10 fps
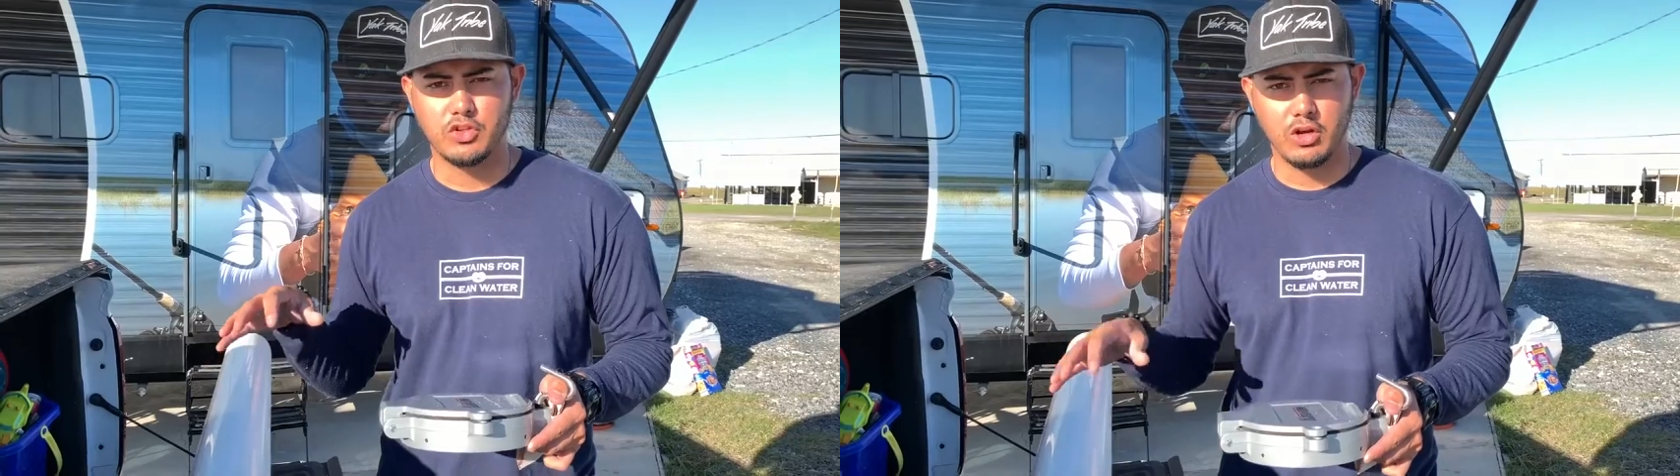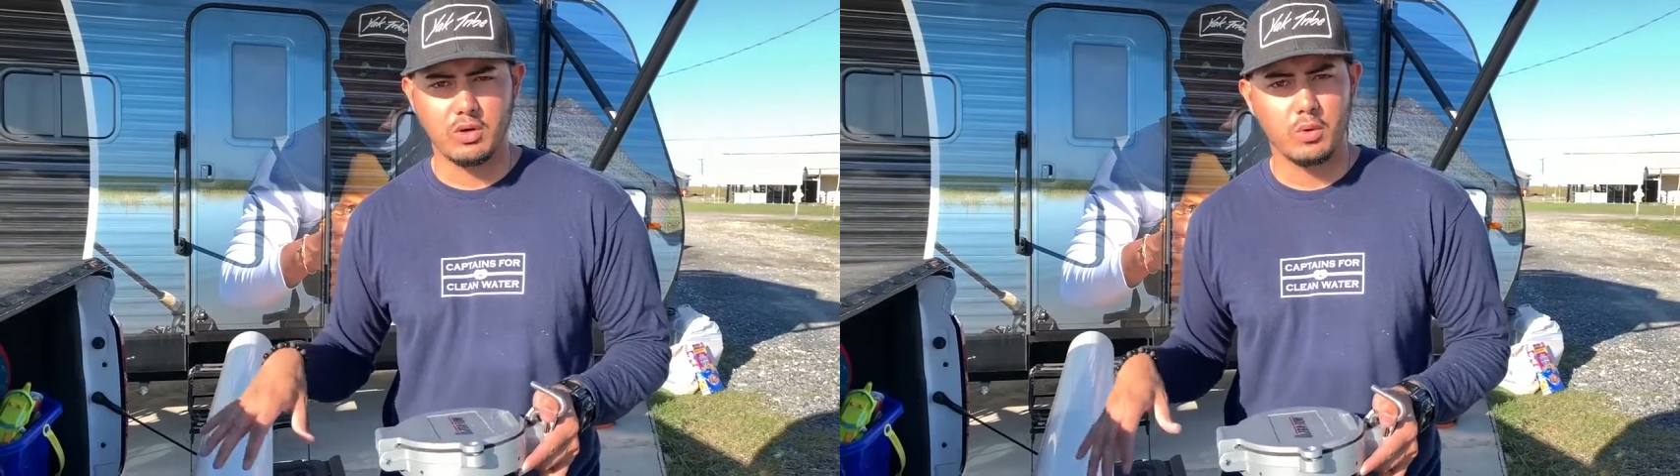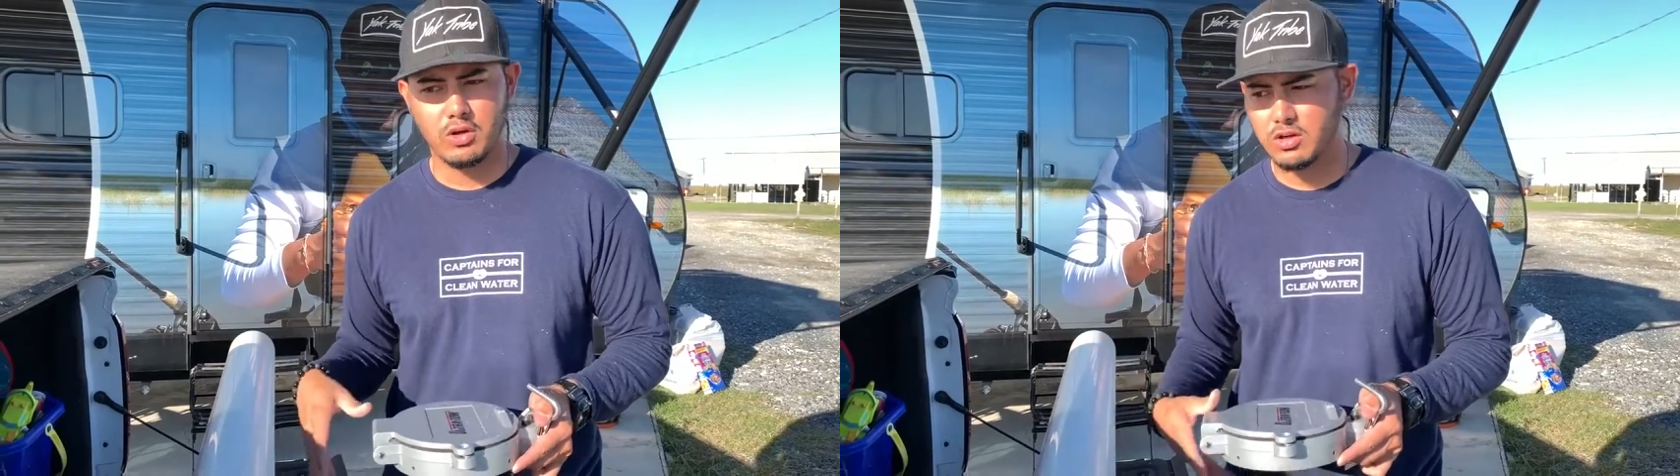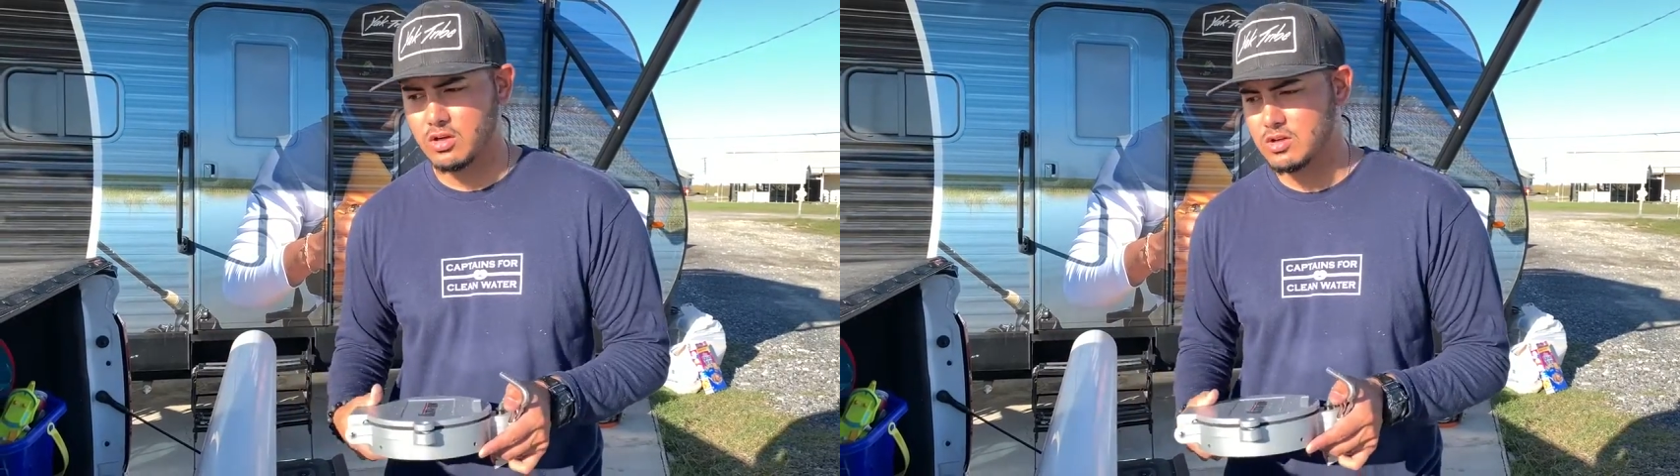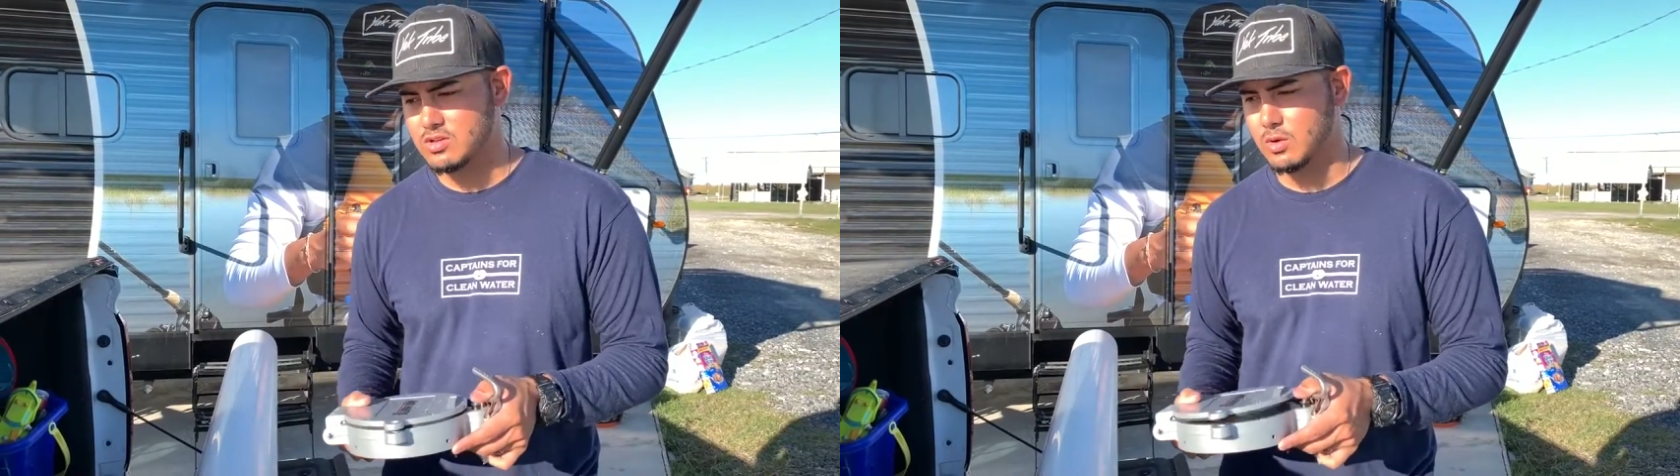truck
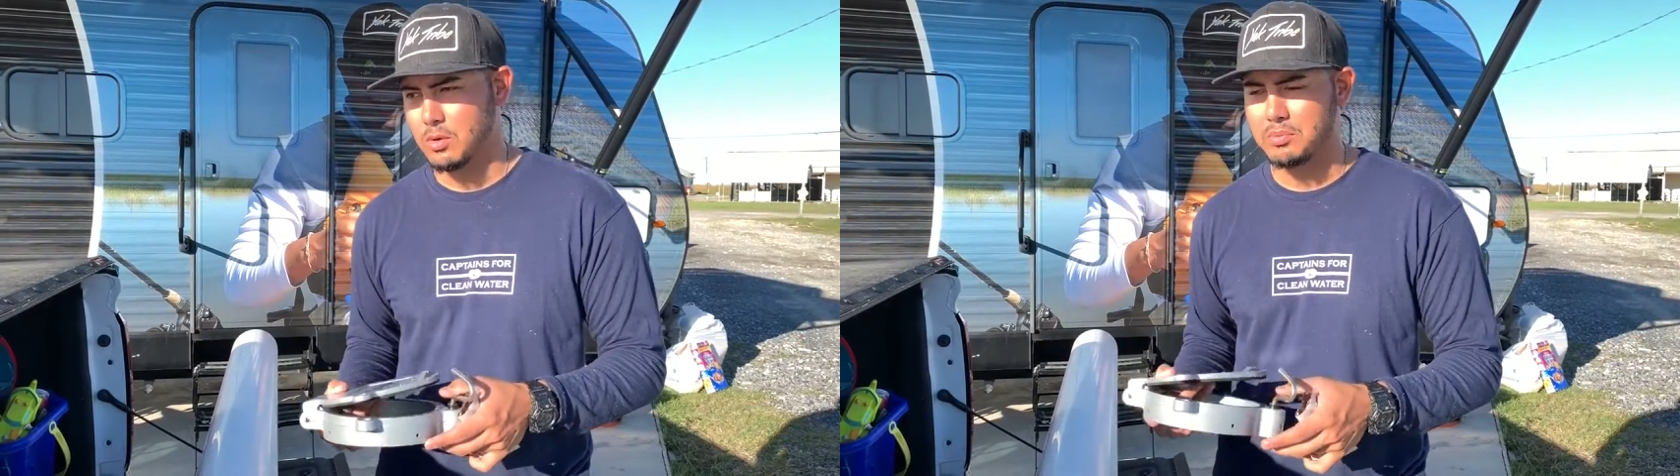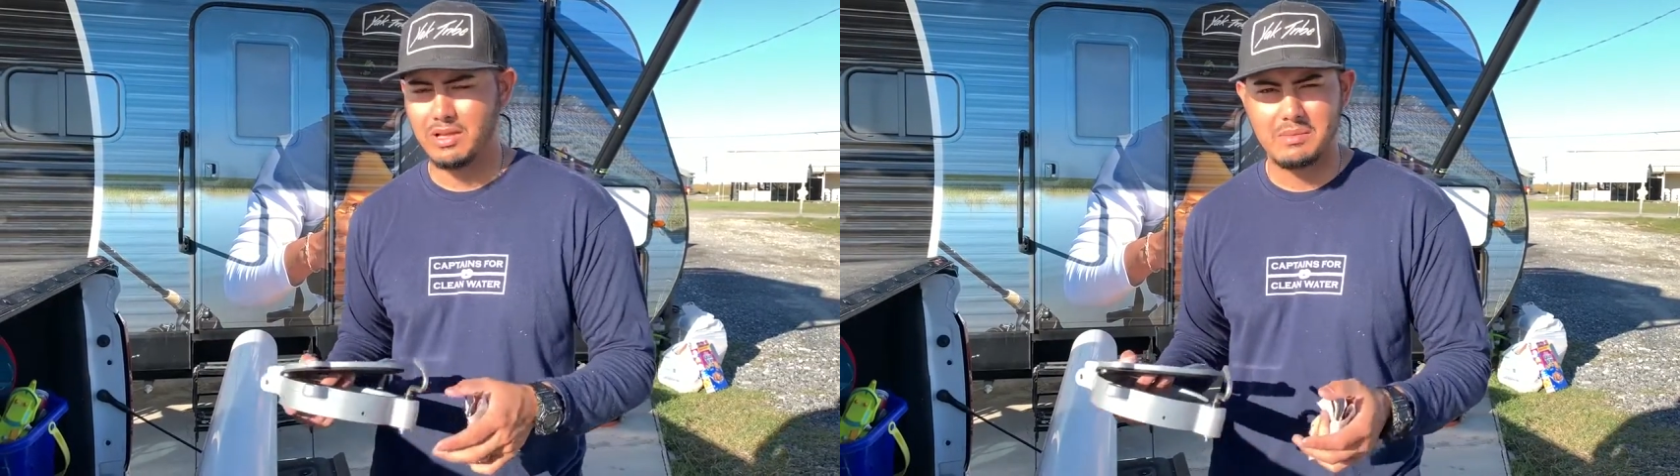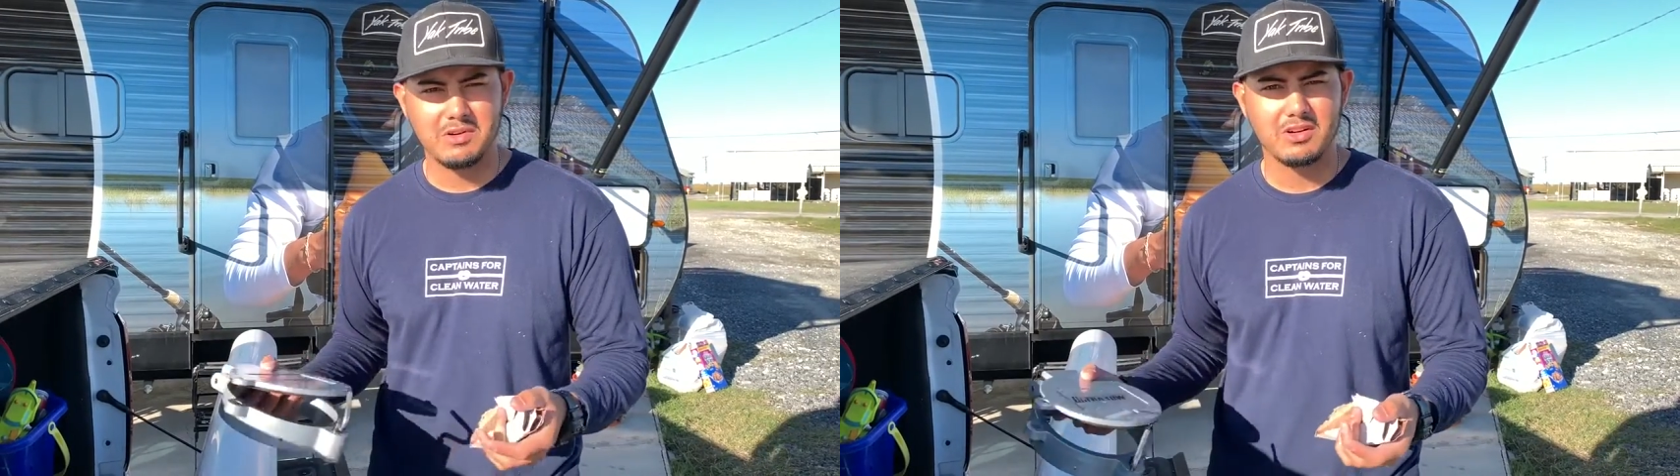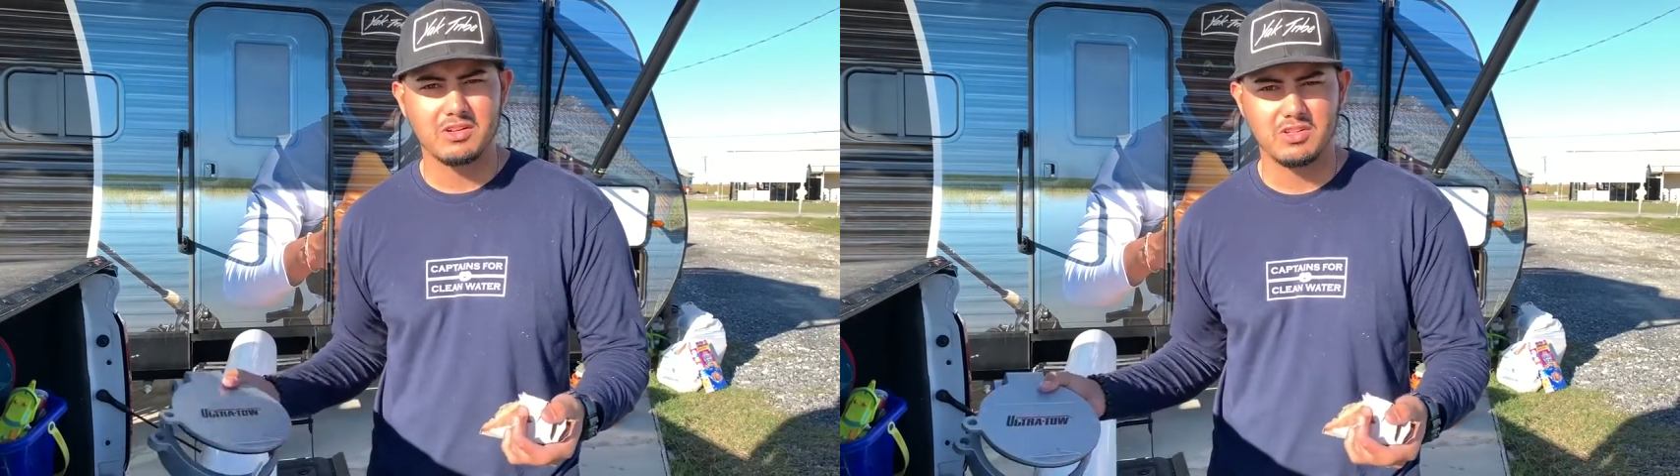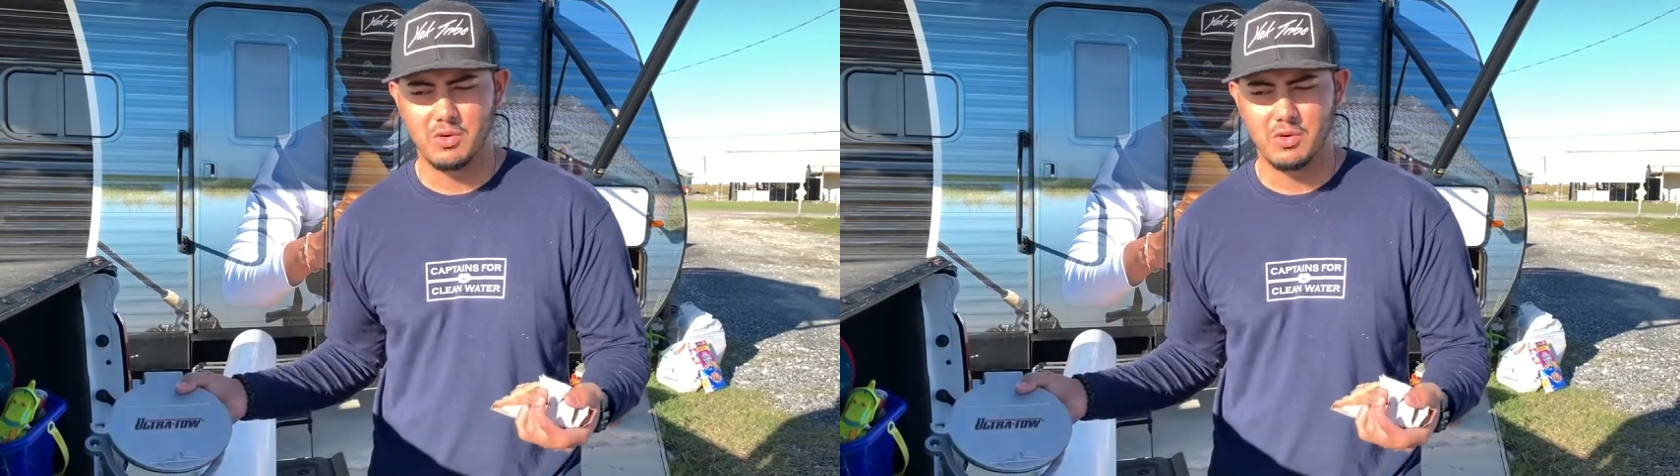workers or plumbers